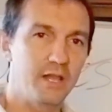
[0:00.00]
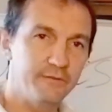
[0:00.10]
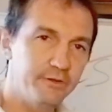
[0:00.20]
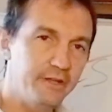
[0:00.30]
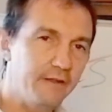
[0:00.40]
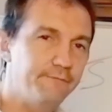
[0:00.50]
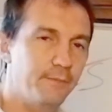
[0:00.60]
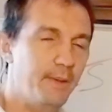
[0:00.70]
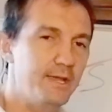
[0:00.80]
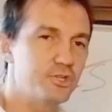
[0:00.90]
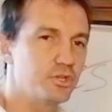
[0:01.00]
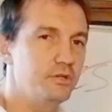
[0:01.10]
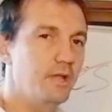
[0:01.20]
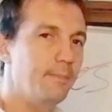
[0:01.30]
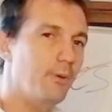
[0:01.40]
the relevant
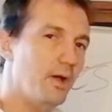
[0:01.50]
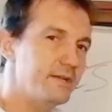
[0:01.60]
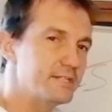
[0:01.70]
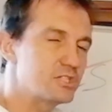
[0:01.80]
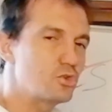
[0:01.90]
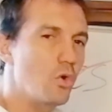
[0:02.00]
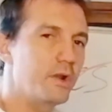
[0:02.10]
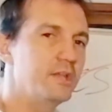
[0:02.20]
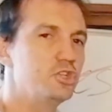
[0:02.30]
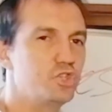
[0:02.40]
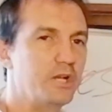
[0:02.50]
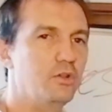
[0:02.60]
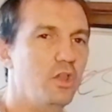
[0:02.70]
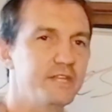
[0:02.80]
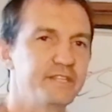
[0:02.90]
information and by distorting and
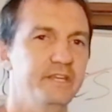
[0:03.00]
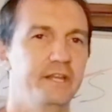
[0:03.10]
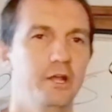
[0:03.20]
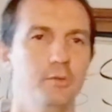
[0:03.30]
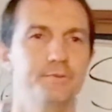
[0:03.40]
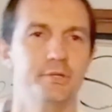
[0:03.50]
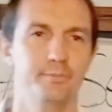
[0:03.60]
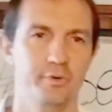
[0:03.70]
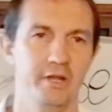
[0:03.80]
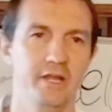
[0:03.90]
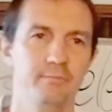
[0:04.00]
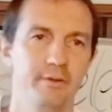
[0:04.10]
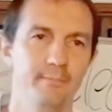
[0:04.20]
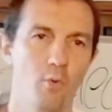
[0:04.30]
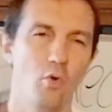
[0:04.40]
generalizing, it helps the brain
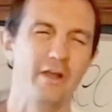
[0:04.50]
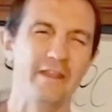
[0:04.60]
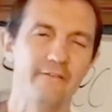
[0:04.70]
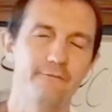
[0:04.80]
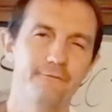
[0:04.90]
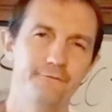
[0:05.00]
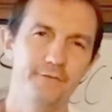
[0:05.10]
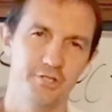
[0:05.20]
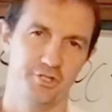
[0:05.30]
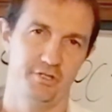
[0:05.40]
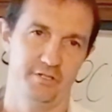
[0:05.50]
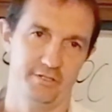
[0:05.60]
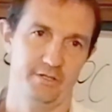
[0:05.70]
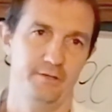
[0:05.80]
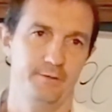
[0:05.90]
be more efficient.